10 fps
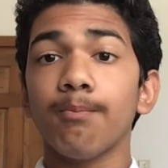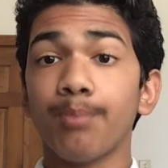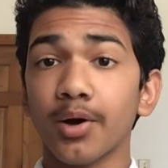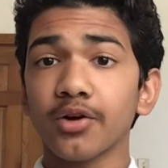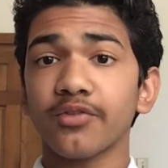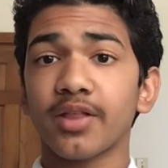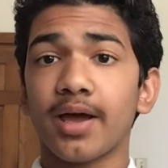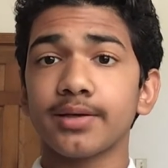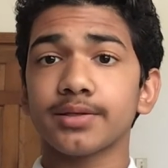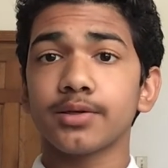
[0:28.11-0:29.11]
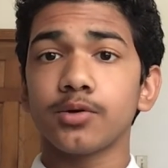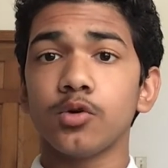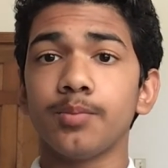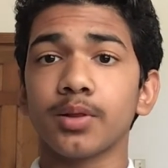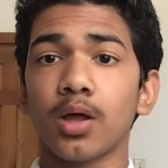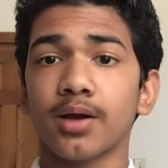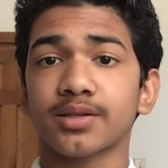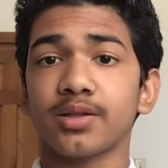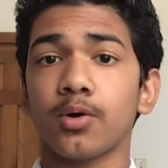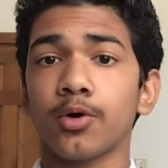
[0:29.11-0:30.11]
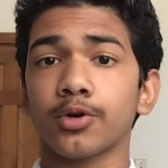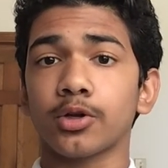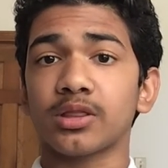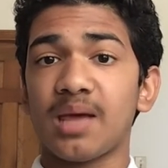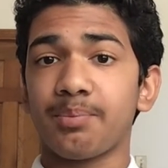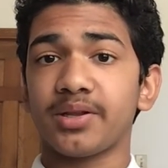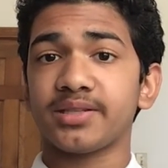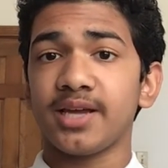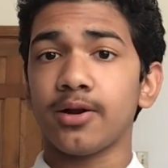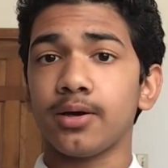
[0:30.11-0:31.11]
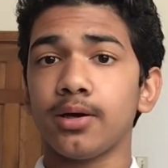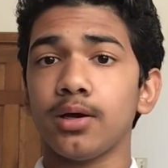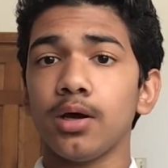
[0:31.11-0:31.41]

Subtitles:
Butterflies, who belong to the order Lepidoptera,